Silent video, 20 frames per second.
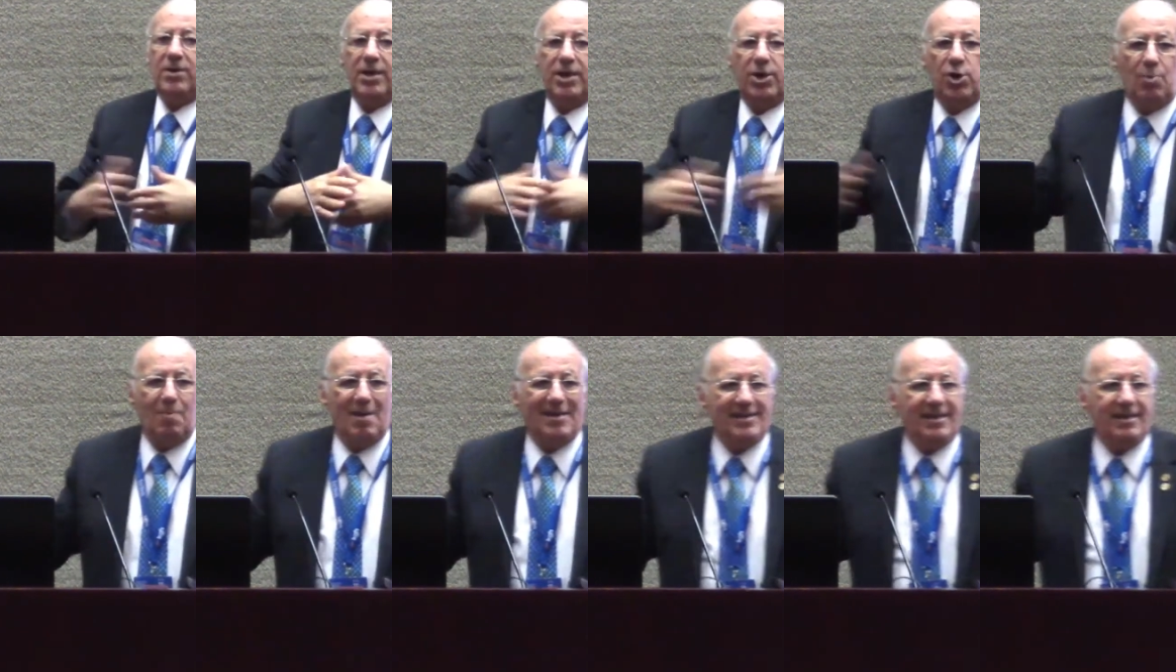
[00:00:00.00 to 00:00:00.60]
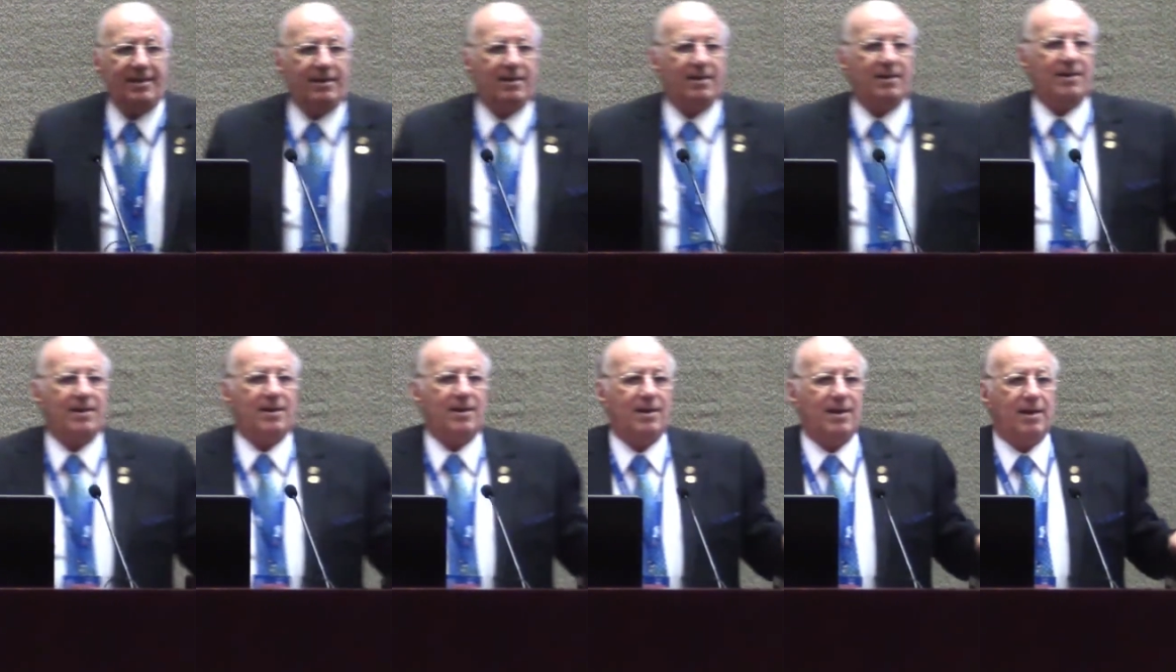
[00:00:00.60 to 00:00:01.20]
Nobody
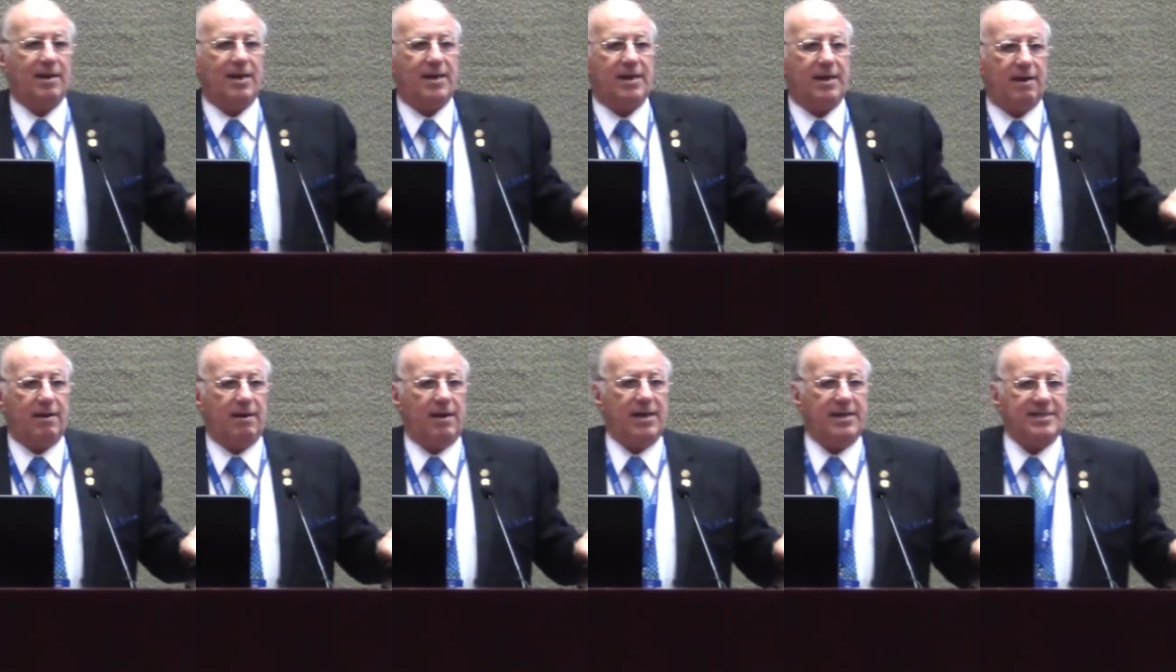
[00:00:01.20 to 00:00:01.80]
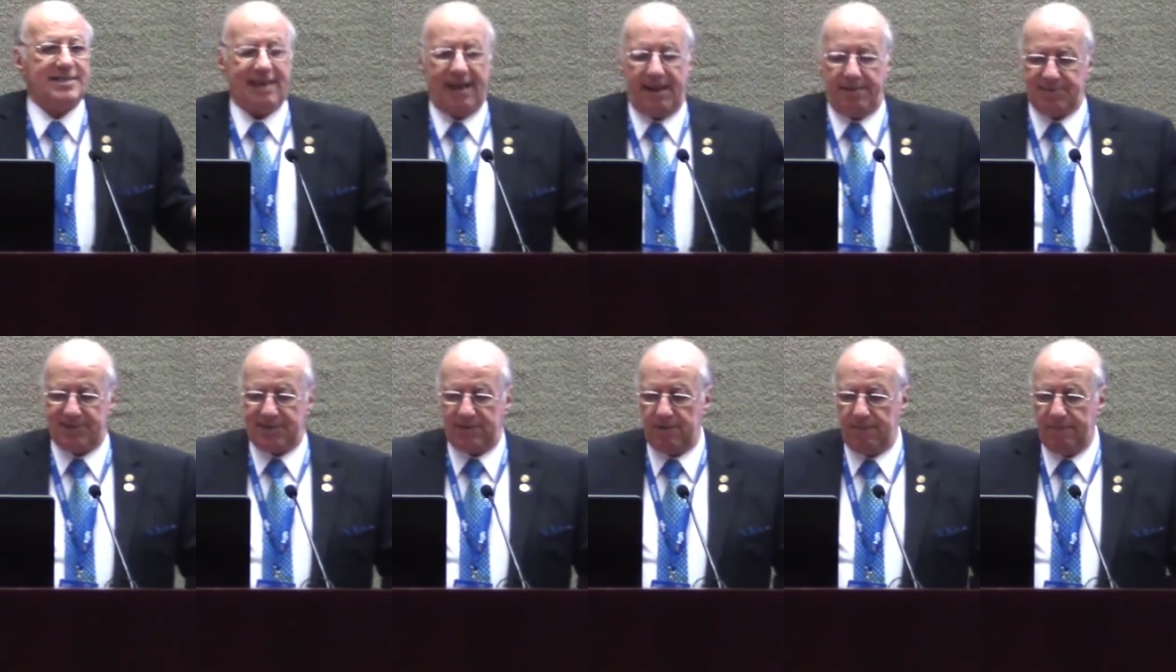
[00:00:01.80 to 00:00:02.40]

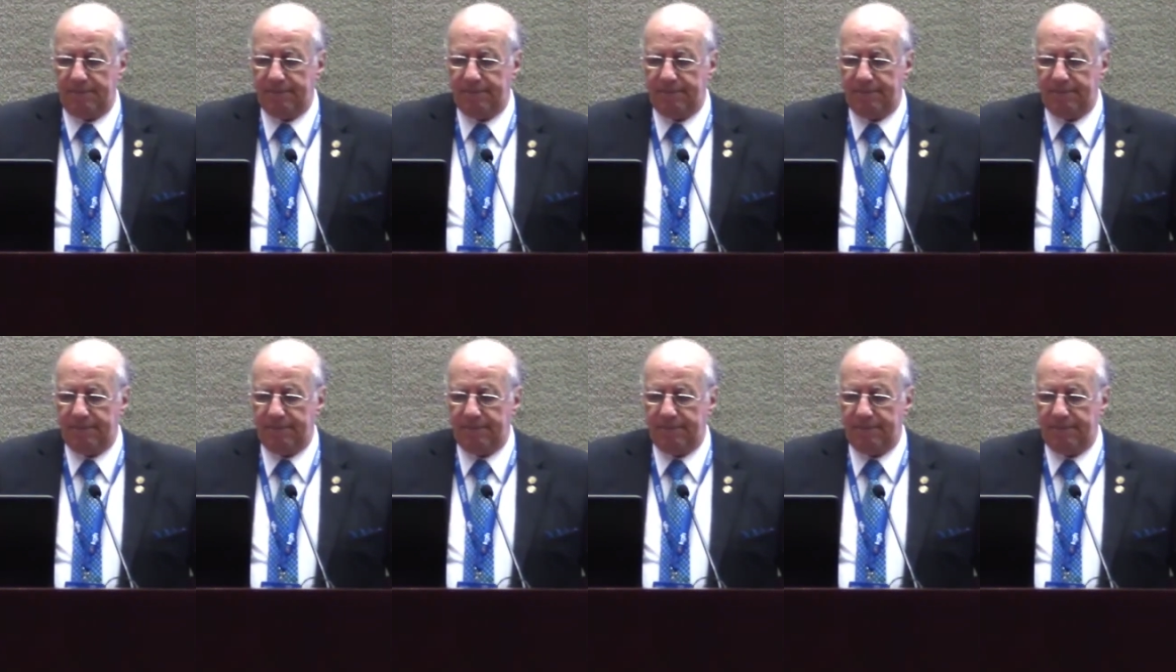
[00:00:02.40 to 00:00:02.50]
escapes.